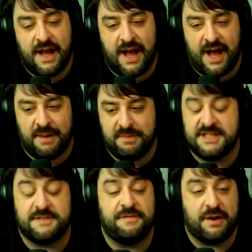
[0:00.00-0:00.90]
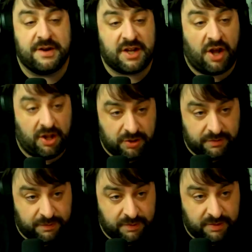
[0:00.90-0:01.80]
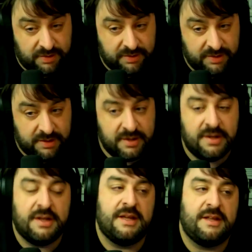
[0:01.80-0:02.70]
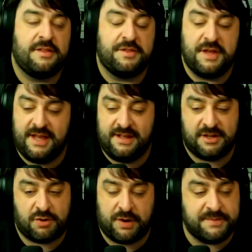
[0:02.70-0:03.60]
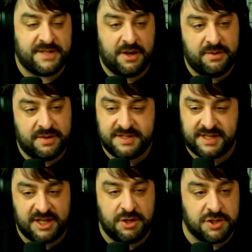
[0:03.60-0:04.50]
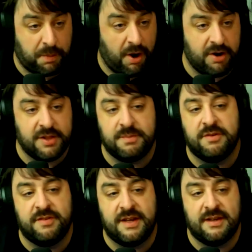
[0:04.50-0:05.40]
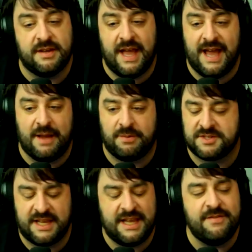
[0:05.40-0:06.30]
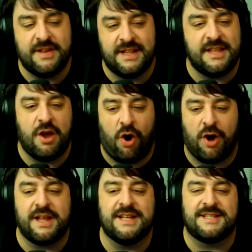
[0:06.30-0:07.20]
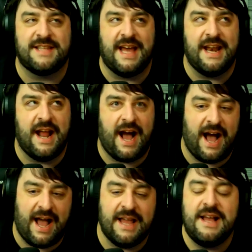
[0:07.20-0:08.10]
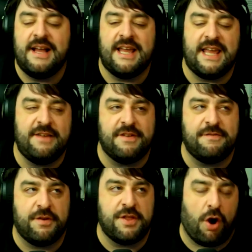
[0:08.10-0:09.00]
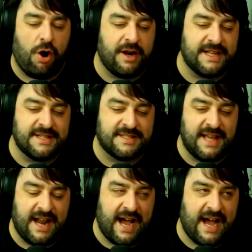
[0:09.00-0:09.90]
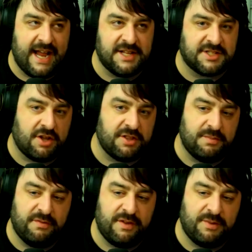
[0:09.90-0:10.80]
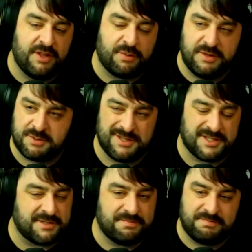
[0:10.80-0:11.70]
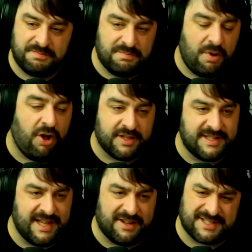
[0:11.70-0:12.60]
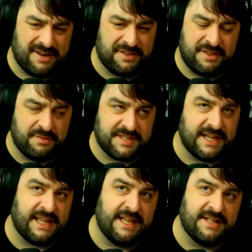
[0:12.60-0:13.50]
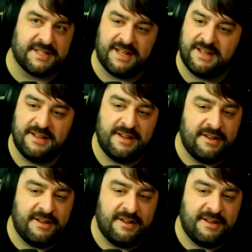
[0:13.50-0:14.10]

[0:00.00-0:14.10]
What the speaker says: It's very colorful. The crypto is a huge part of the movie, and I will say even in the audience even for the audience that I saw the movie with, which was all adults, I don't think there was any kids in it.